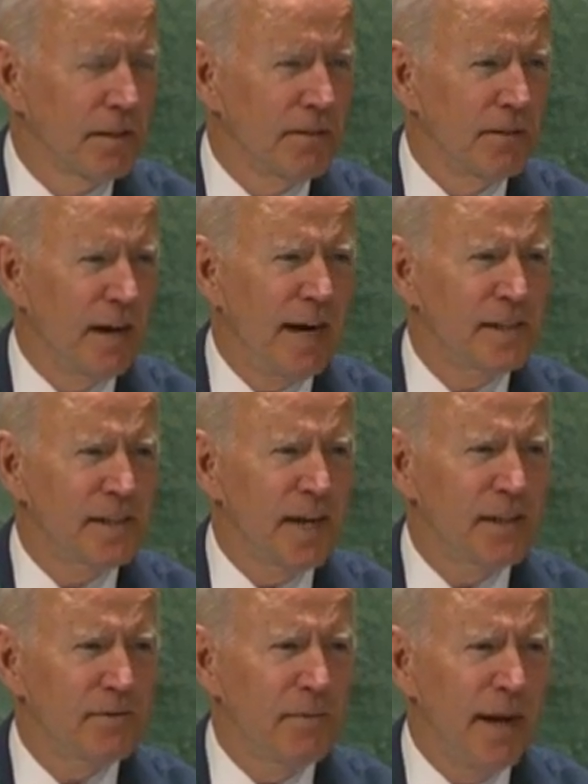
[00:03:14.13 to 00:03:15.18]
The United
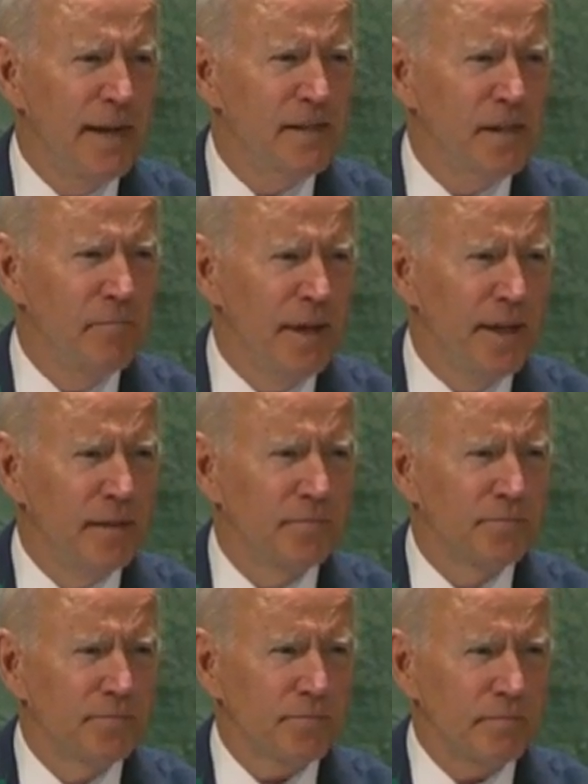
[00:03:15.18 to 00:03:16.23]
States remains committed
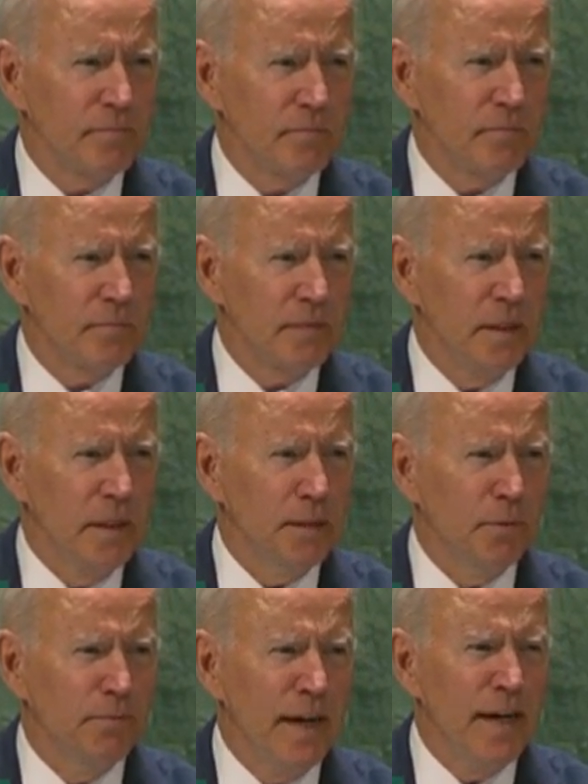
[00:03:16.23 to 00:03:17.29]
to
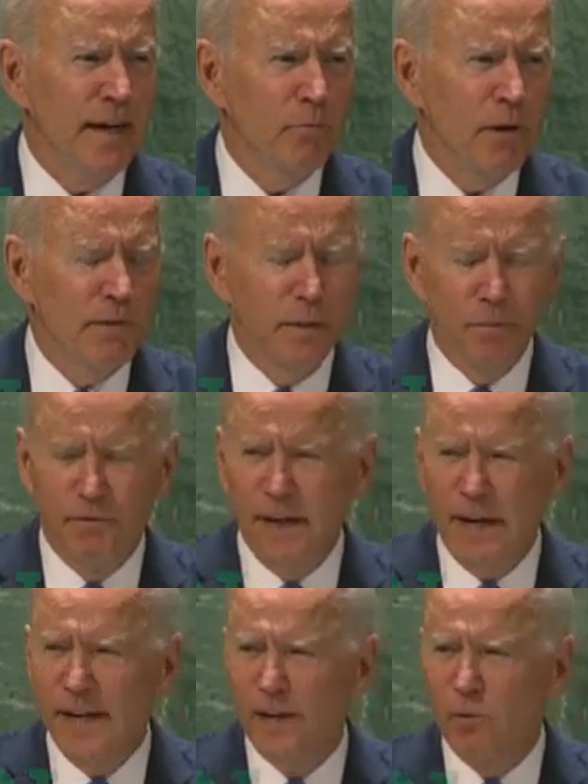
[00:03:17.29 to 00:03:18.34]

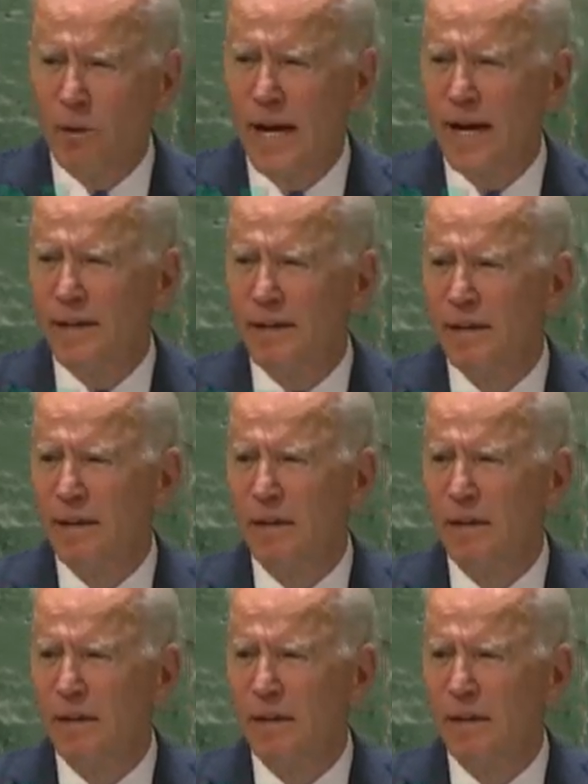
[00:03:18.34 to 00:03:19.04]
preventing Iran